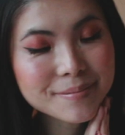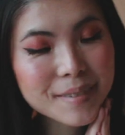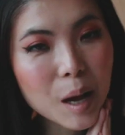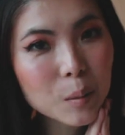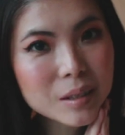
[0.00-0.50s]

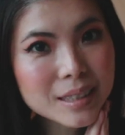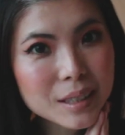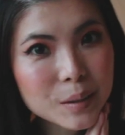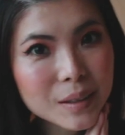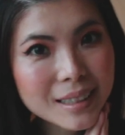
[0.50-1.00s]
I will
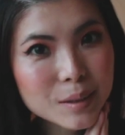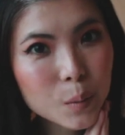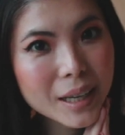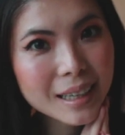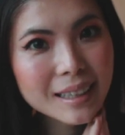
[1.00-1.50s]
see you next
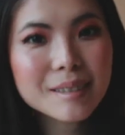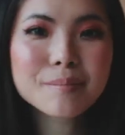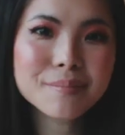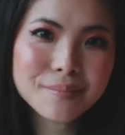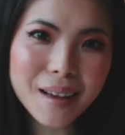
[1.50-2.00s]
week.
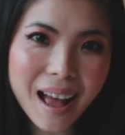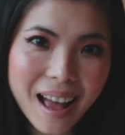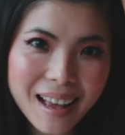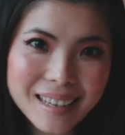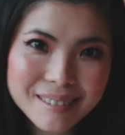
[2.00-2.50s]

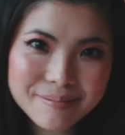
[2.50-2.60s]
Bye.